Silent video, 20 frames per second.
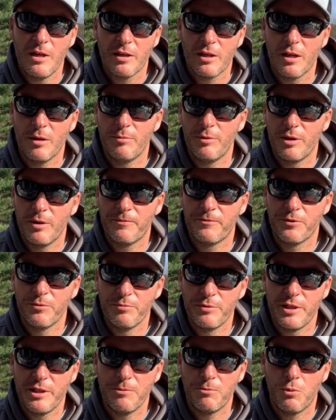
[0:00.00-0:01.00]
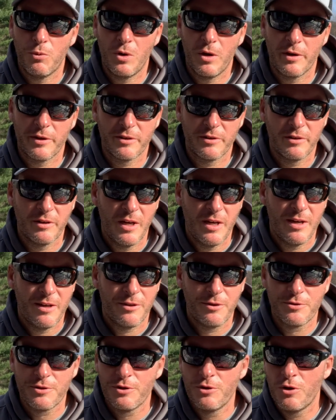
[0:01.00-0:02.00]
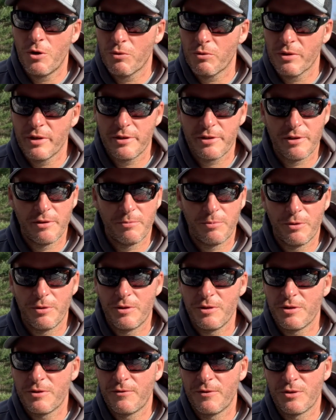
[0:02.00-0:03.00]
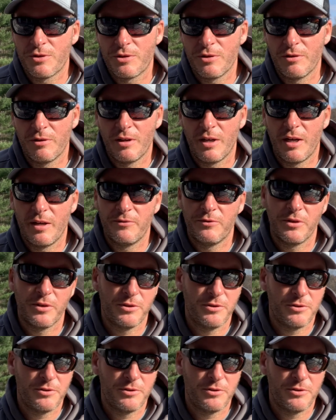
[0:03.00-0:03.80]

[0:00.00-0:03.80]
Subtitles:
coming up from deep water. There's no reason to put these fish in the live well.